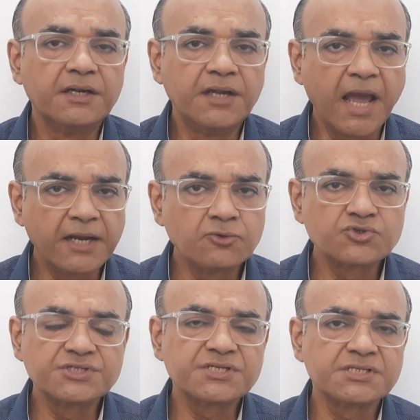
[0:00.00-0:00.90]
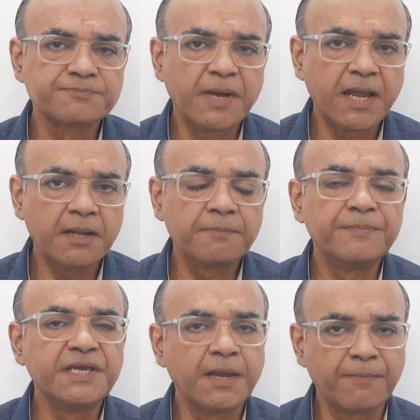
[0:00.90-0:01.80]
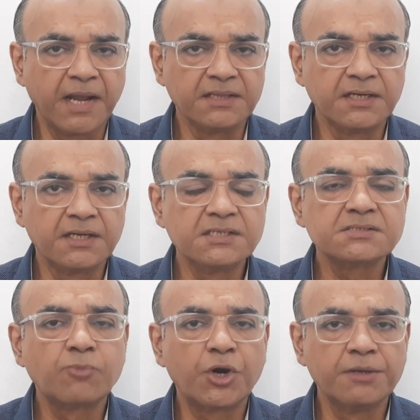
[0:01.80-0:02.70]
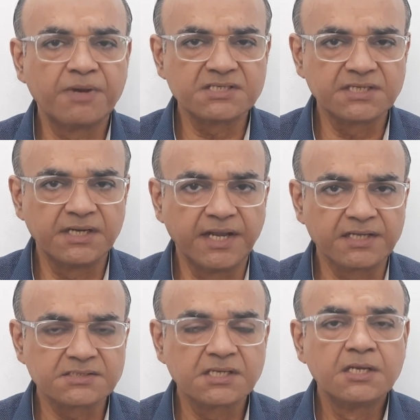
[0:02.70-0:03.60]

Diagnosis is by BMI, that is body mass index.